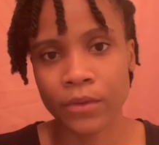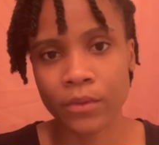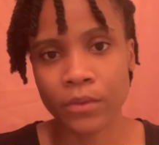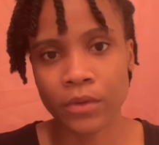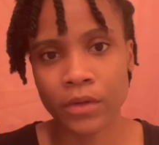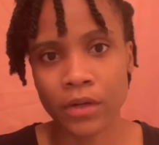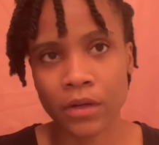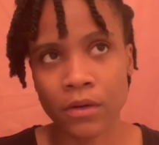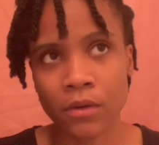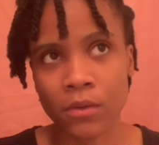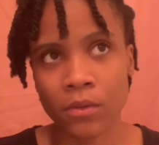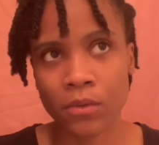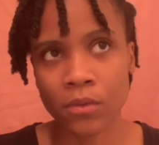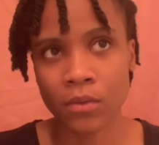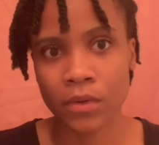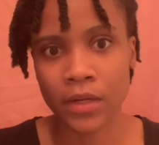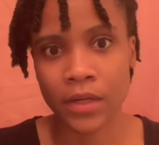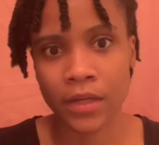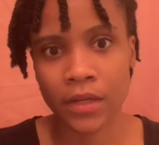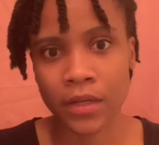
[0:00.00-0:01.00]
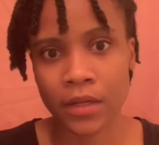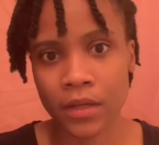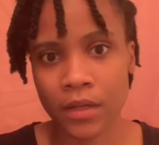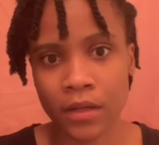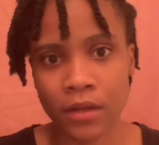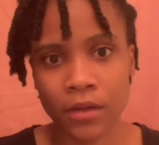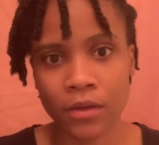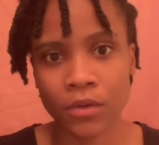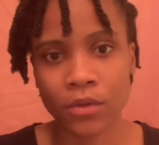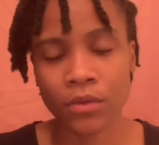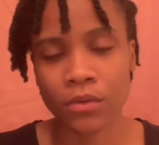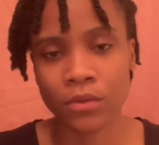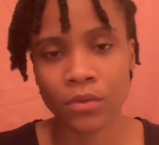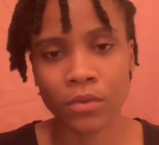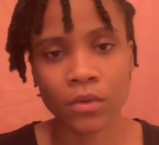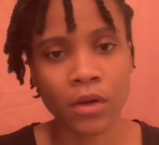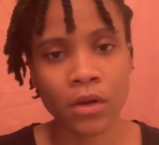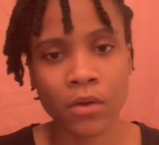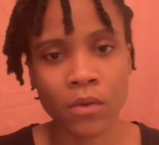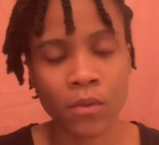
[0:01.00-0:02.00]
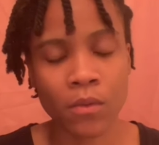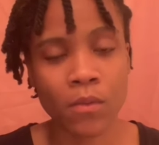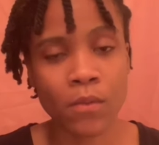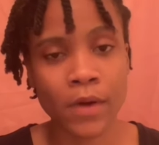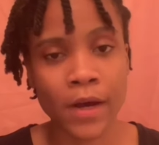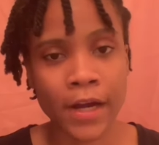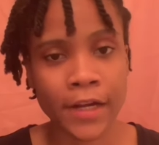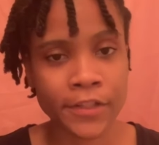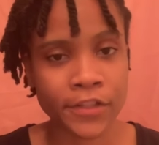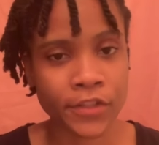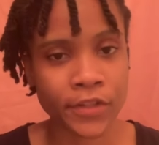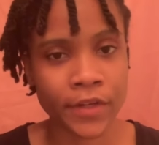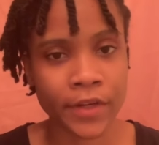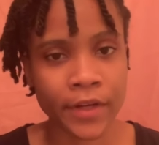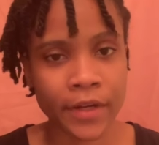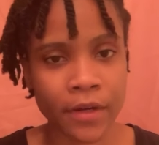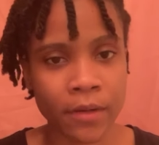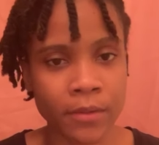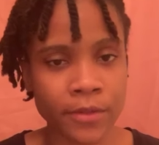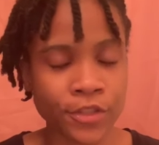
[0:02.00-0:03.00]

go on and you don't wash your hair,